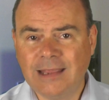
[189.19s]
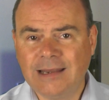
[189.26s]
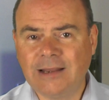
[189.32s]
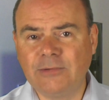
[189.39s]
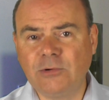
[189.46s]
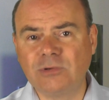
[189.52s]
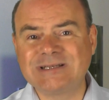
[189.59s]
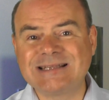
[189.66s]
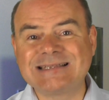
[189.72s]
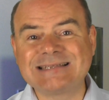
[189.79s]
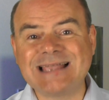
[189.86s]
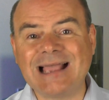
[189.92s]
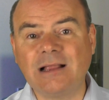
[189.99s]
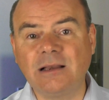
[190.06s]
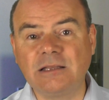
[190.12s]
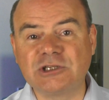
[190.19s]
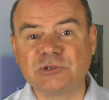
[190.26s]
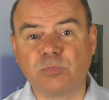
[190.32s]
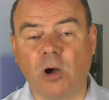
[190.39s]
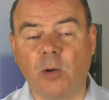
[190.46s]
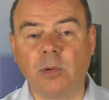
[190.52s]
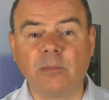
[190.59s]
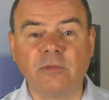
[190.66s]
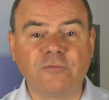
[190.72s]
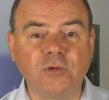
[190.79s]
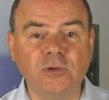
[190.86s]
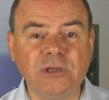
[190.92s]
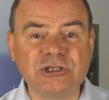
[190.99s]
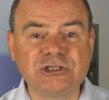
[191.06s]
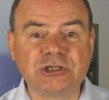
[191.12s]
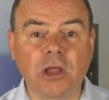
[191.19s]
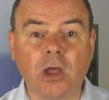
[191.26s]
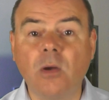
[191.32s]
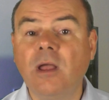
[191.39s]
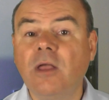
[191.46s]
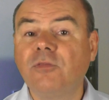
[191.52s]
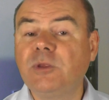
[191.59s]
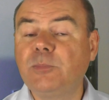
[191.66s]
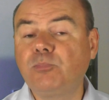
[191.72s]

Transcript: Now, in order to tackle this problem, a few years ago, the